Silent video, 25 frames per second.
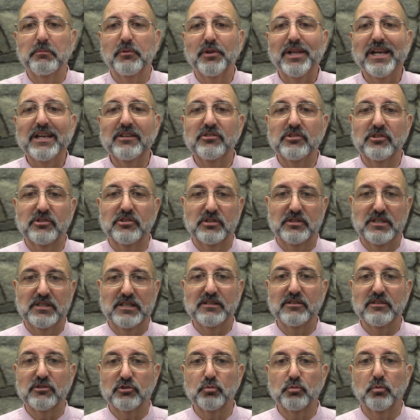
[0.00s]
place
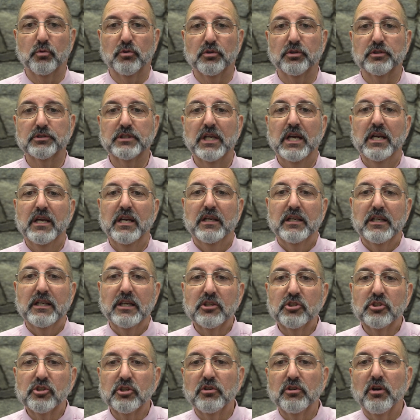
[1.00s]
in this world,
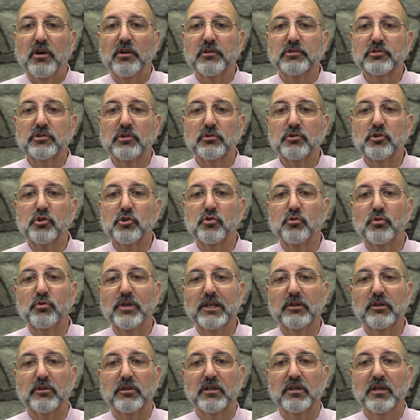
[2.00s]
it should also
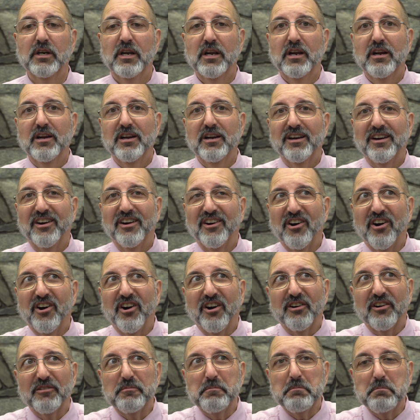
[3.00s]
trigger
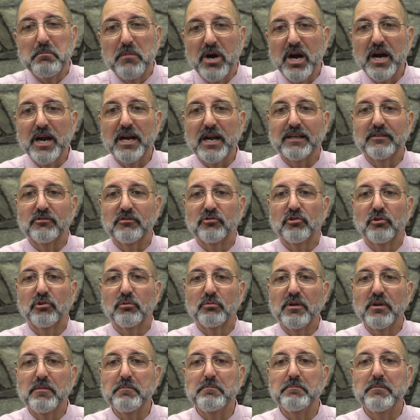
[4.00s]
our minds to
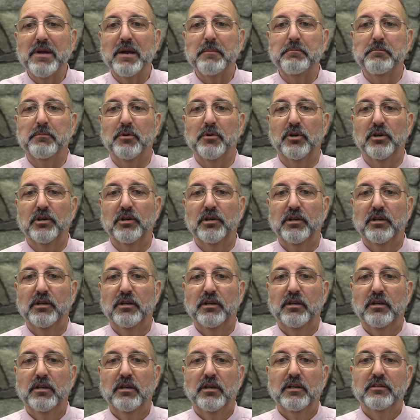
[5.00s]
remember
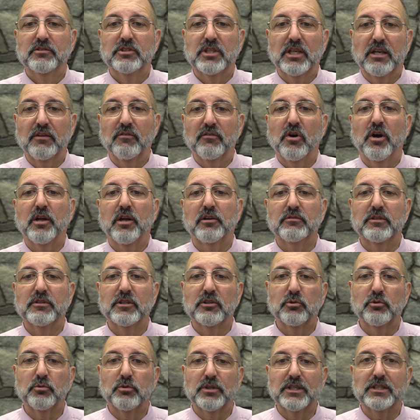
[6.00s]
to give honor
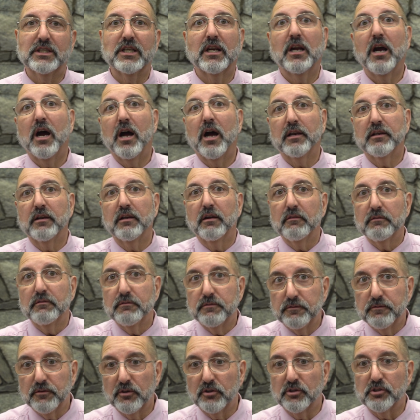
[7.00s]
and glory to God
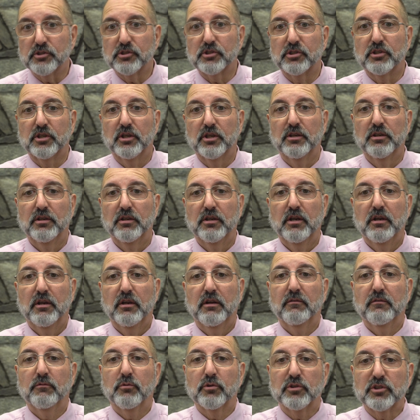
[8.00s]
first
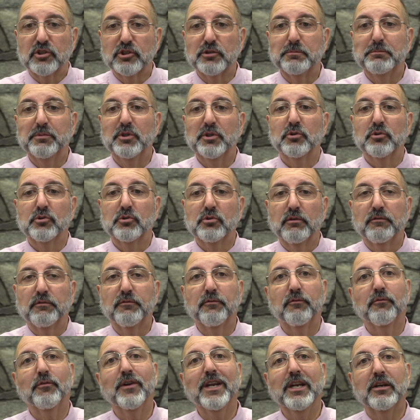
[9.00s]
for the spiritual
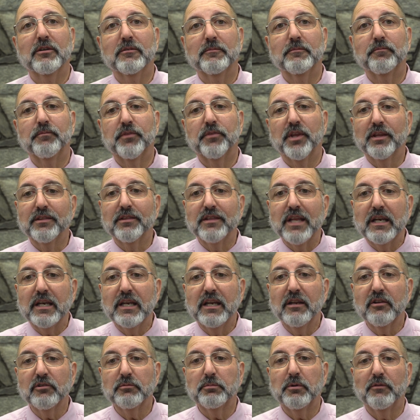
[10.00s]
freedom that
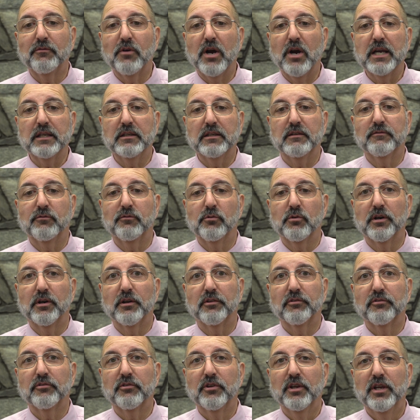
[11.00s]
he has provided for
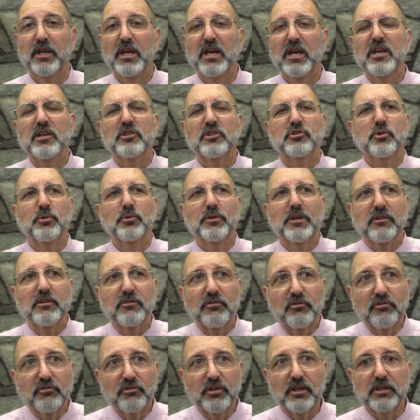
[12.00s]
us, to
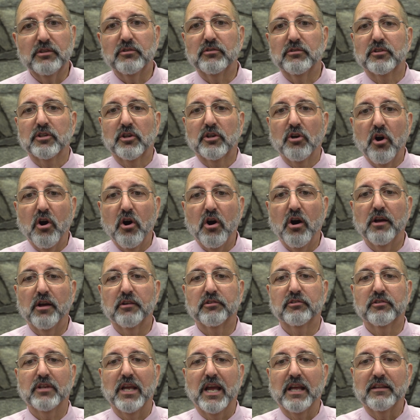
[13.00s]
consider the
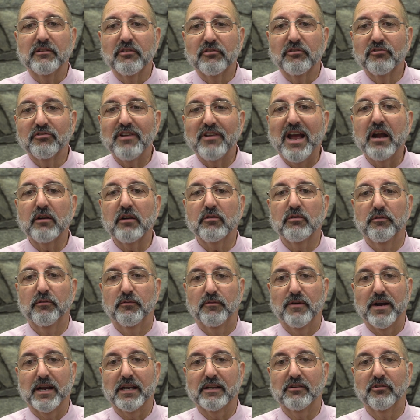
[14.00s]
cost and the
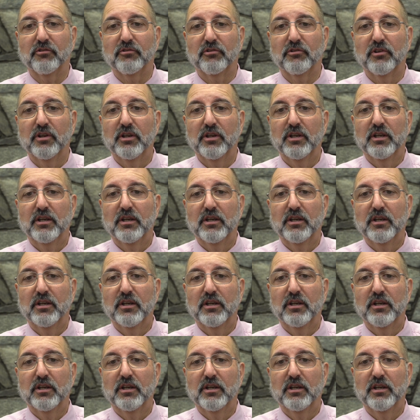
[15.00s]
sacrifice